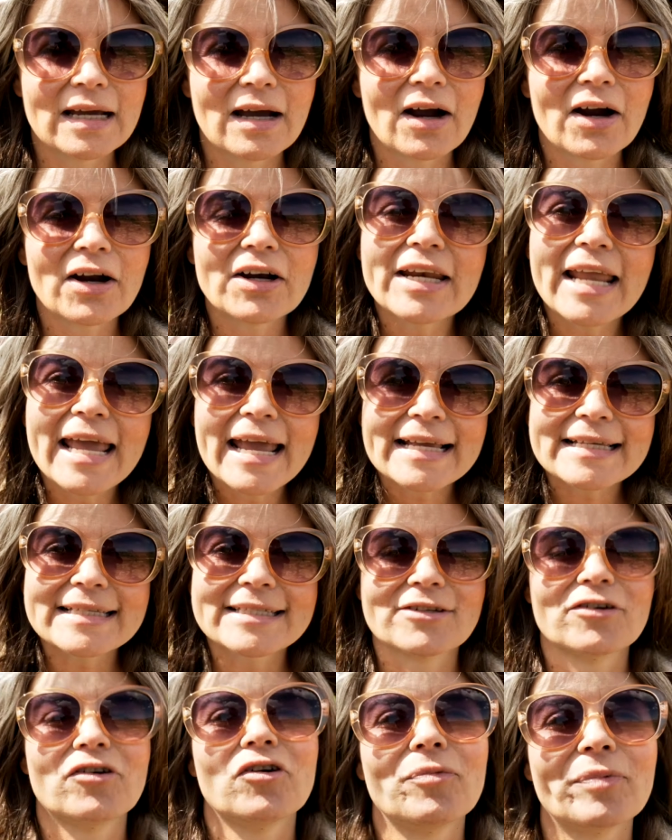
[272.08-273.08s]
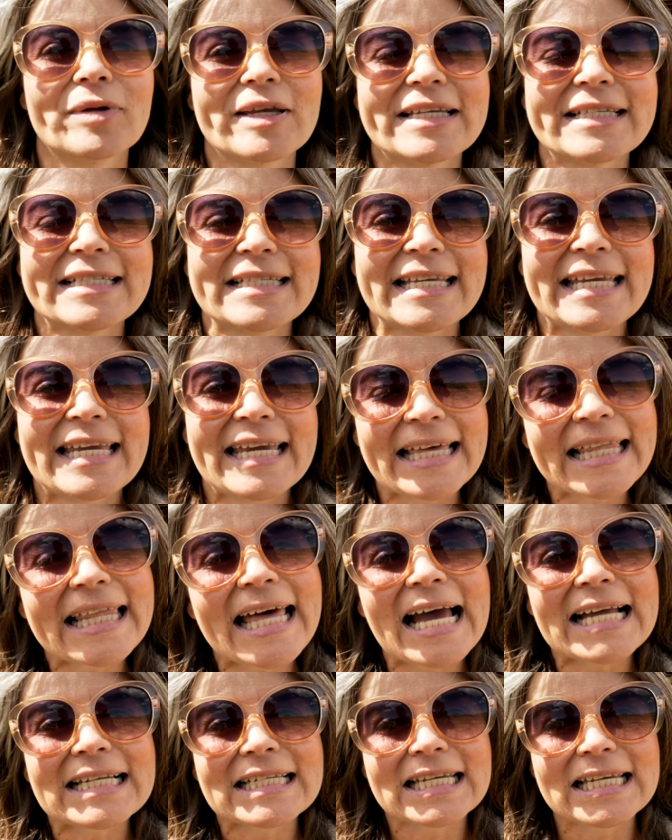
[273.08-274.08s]
Our next stop is
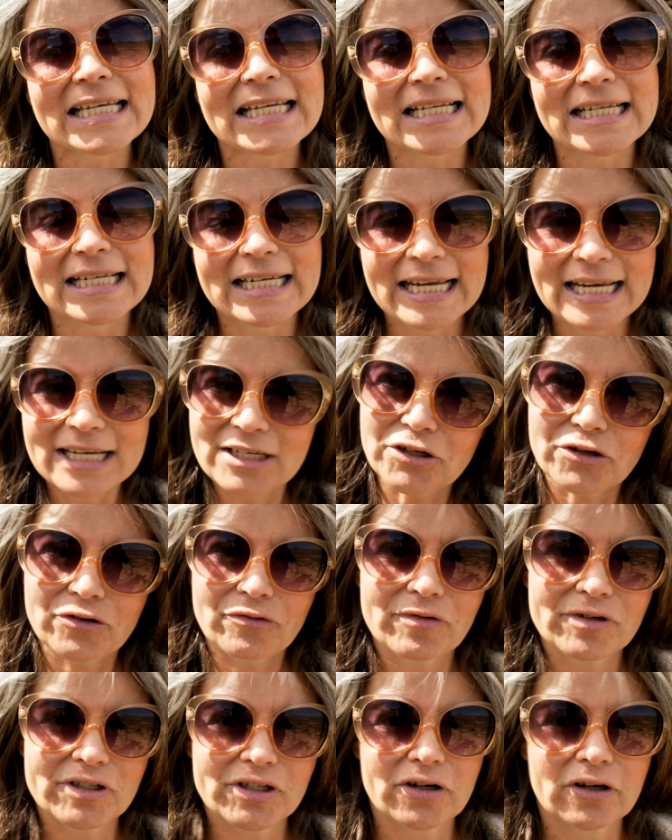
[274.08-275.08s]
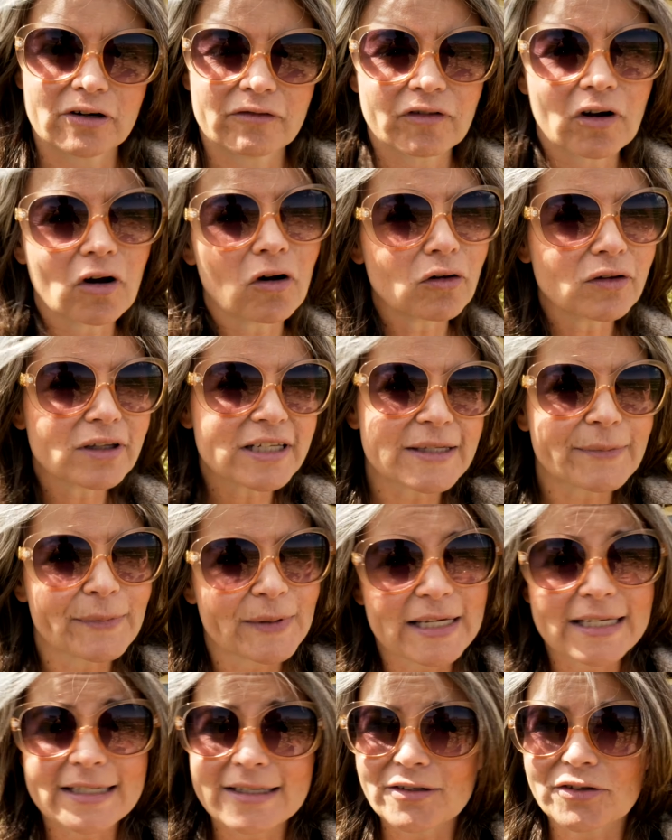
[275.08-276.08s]
Yailata Nature Reserve. All these
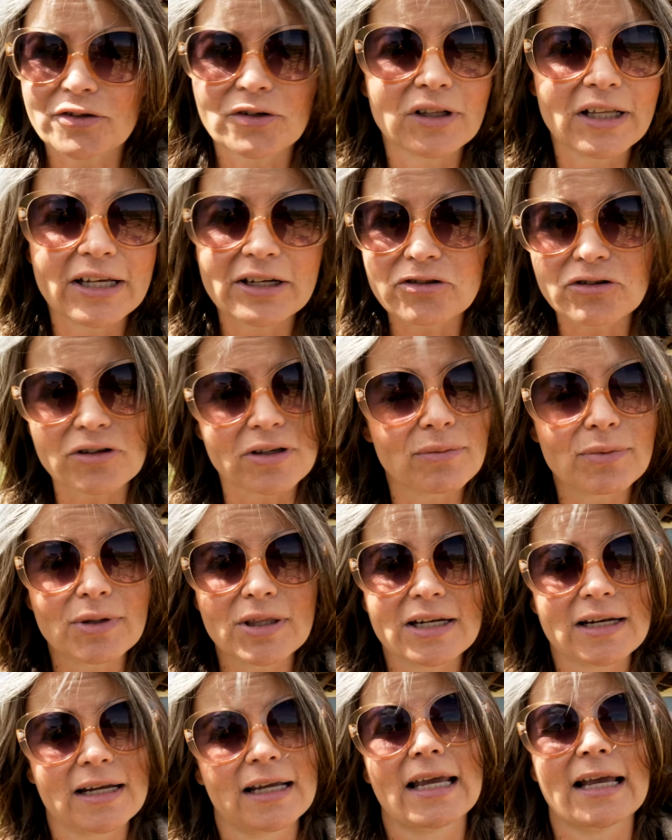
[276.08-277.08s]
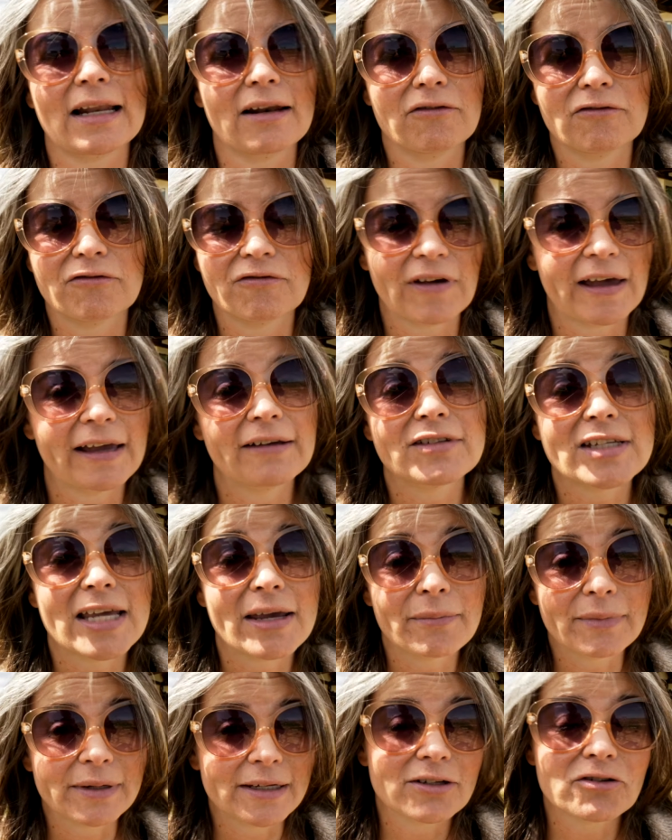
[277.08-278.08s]
places are literally within a kind of
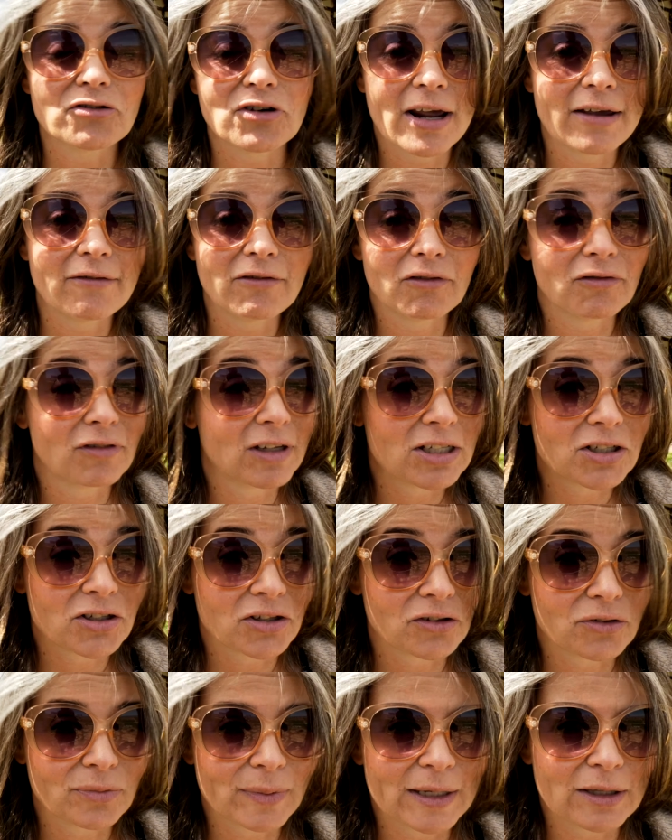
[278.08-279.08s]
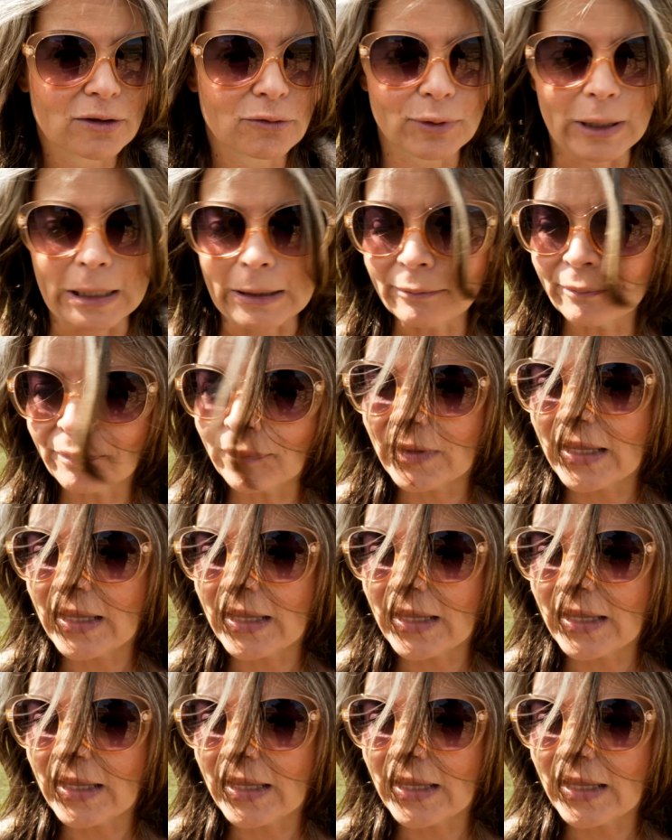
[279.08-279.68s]
5-10 minute drive of each other, by the way.